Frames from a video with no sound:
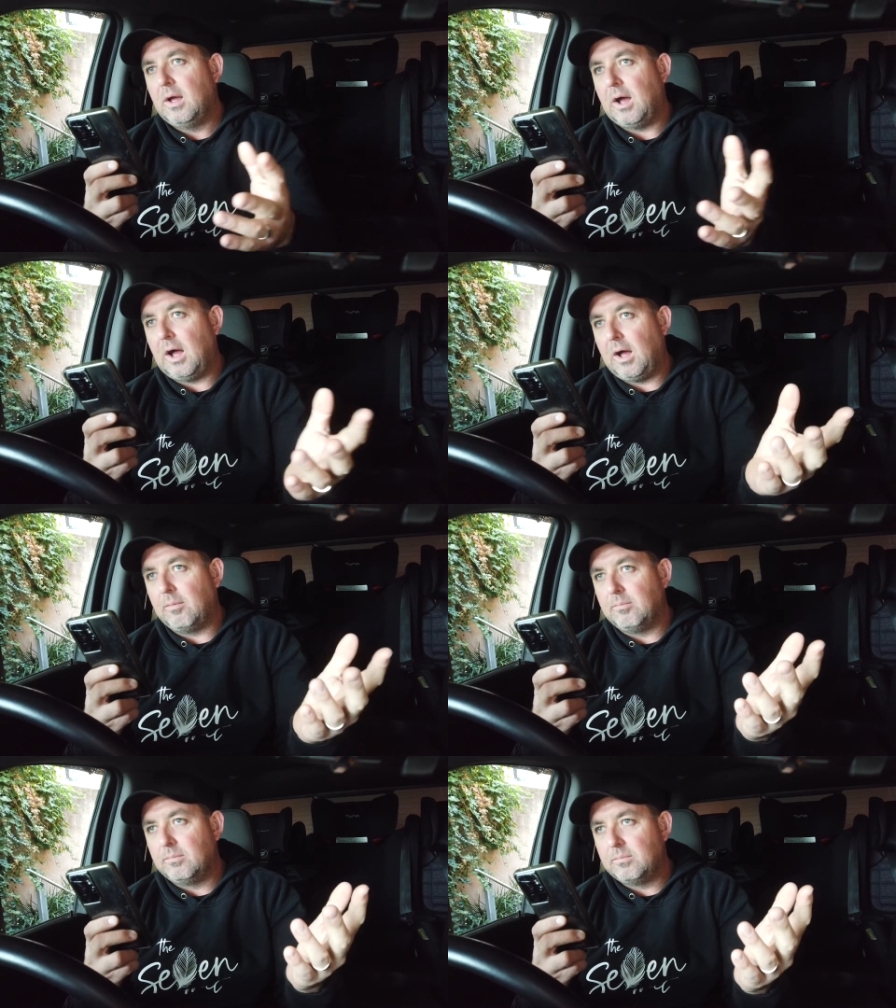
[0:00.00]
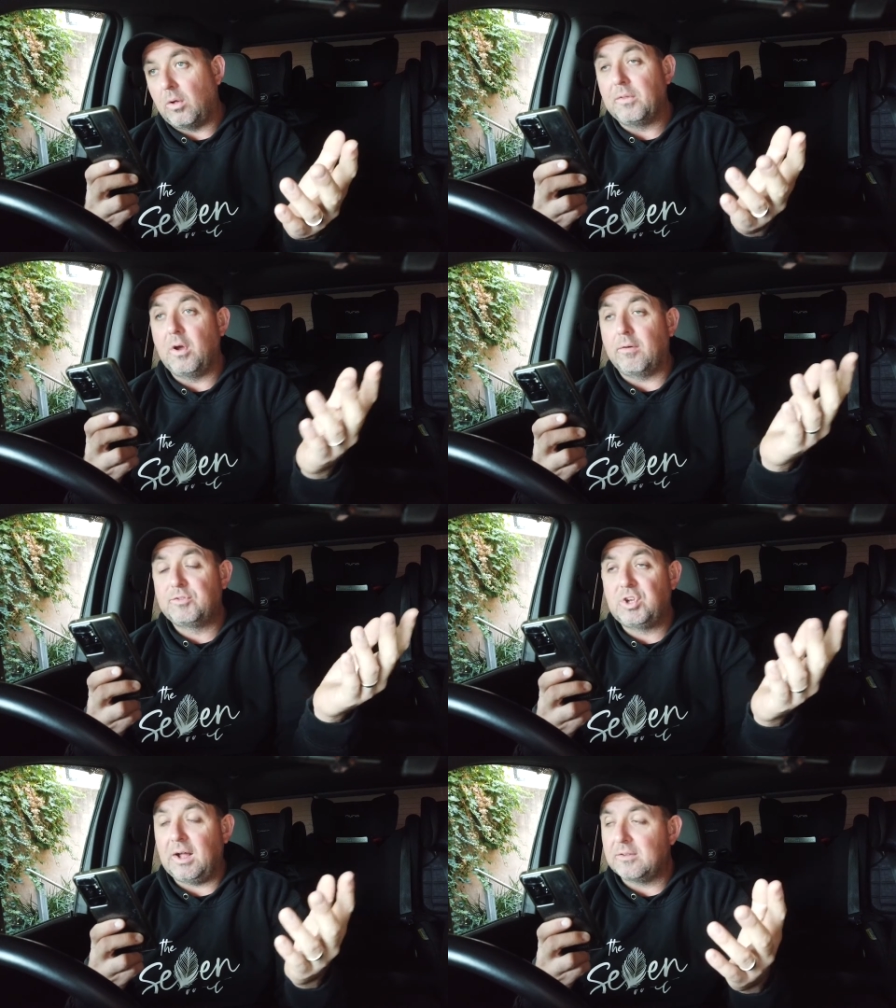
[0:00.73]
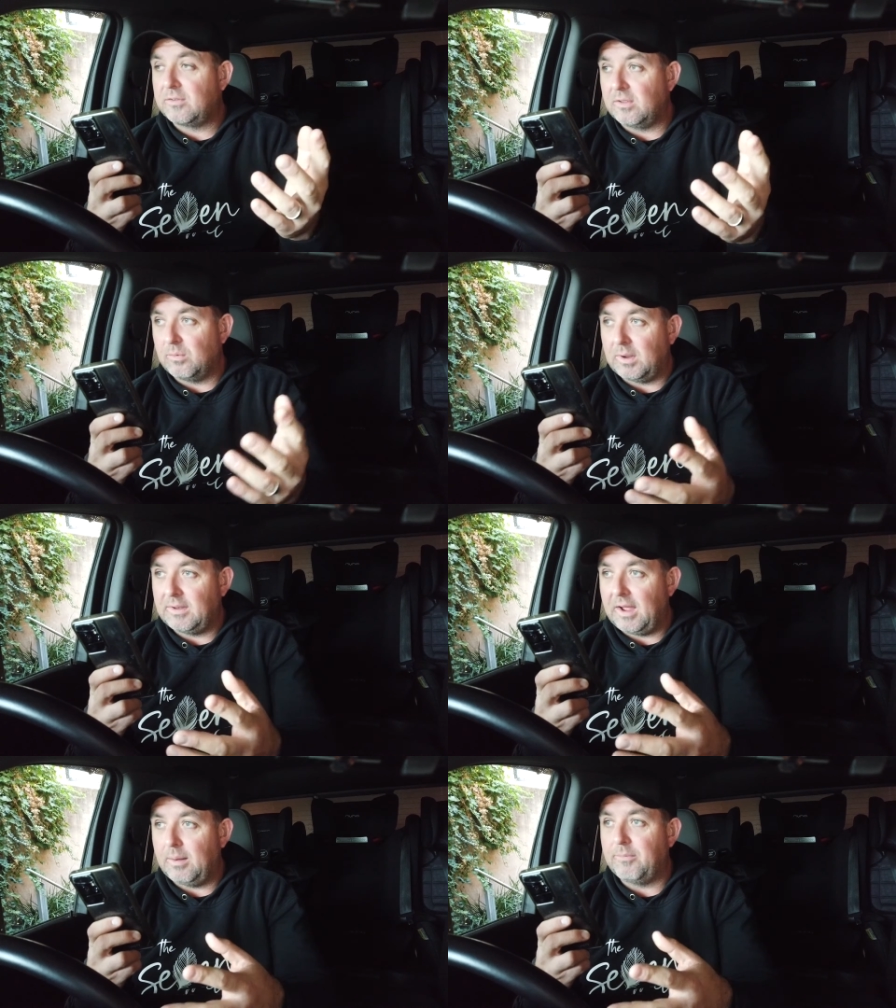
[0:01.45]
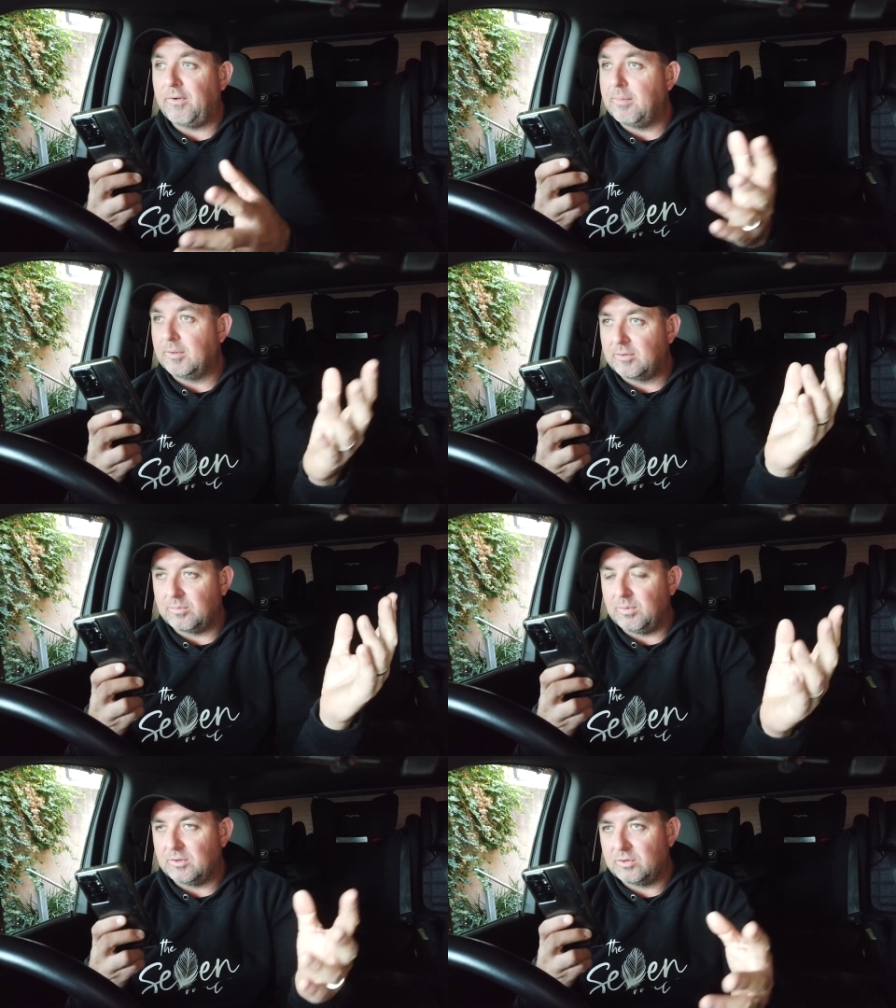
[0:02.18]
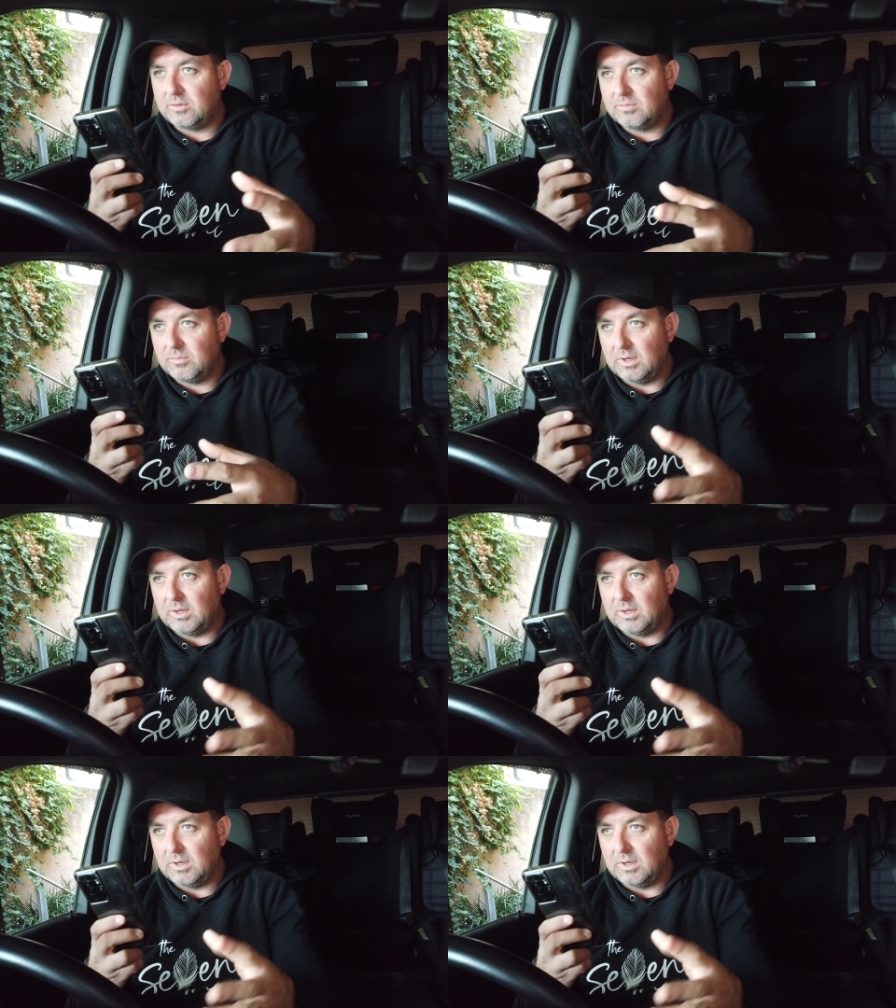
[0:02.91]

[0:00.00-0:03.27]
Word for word: Um, on the off chance that one day I'm famous, which,